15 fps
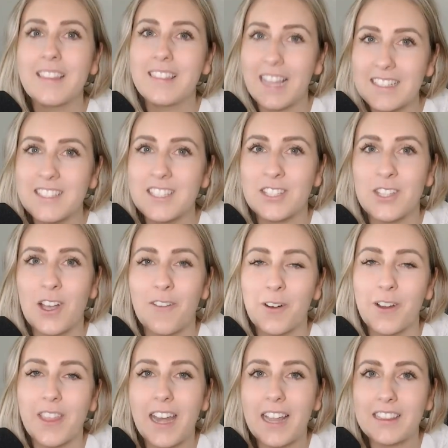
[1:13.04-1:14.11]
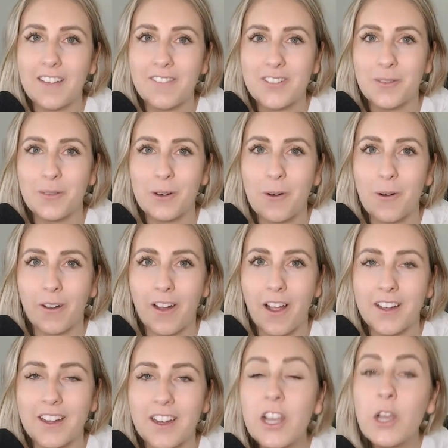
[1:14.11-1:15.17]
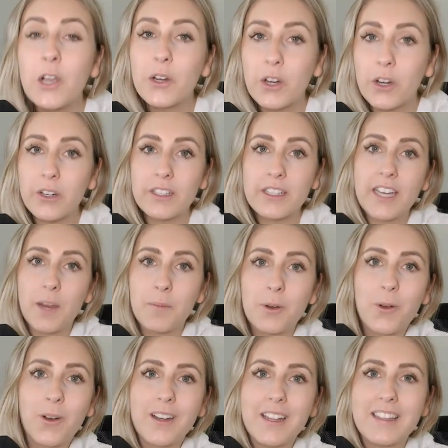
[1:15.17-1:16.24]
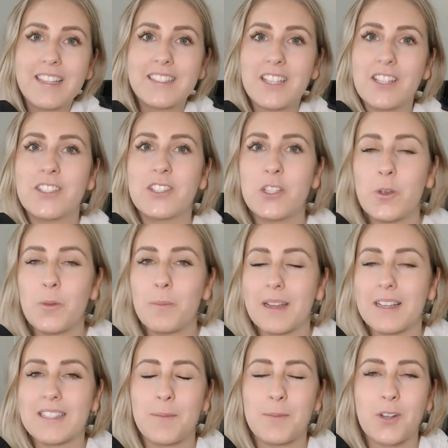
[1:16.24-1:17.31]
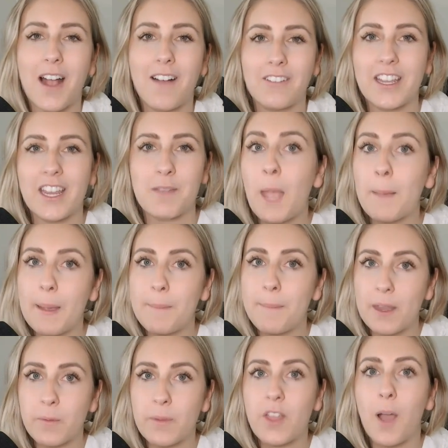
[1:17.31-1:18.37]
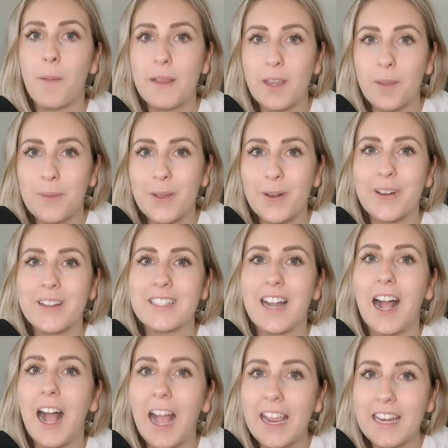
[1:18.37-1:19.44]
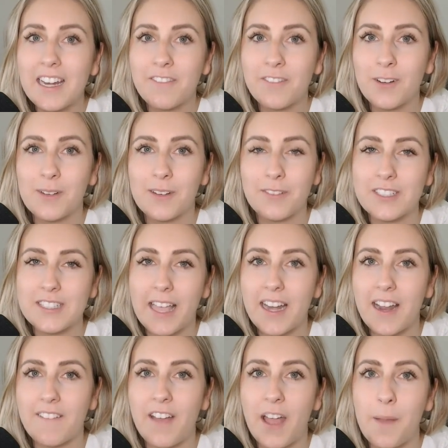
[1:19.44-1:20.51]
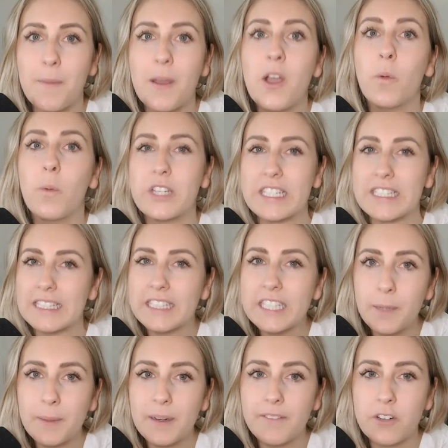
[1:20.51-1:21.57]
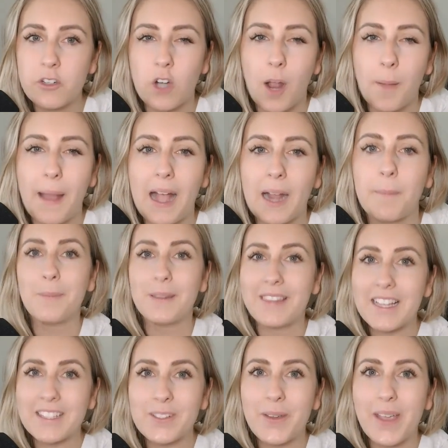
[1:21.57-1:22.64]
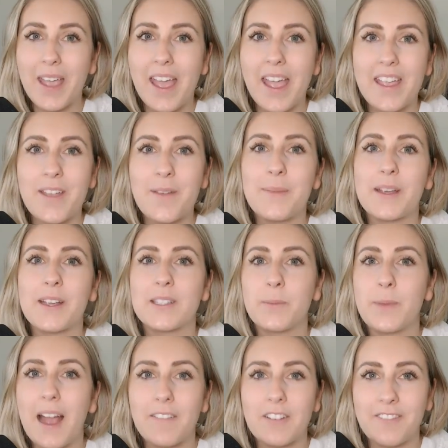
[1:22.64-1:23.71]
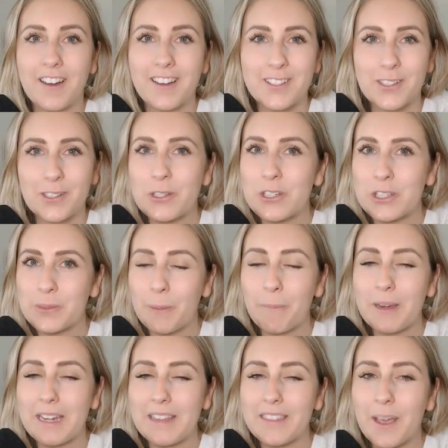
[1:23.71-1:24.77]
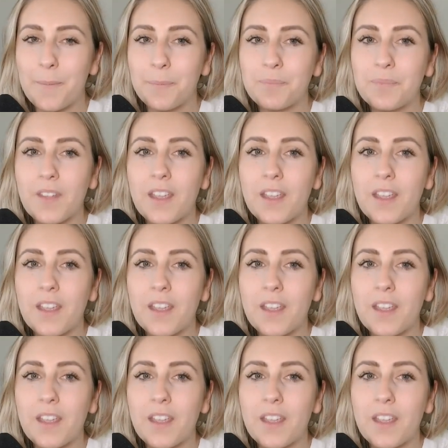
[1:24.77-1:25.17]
That's the software that I love to record on. Currently, I'm recording this on Zoom because I'm traveling and my bandwidth on my computer is not high enough for Riverside FM, which is a little bit of a drawback, but that's okay because we have to find solutions when we need them.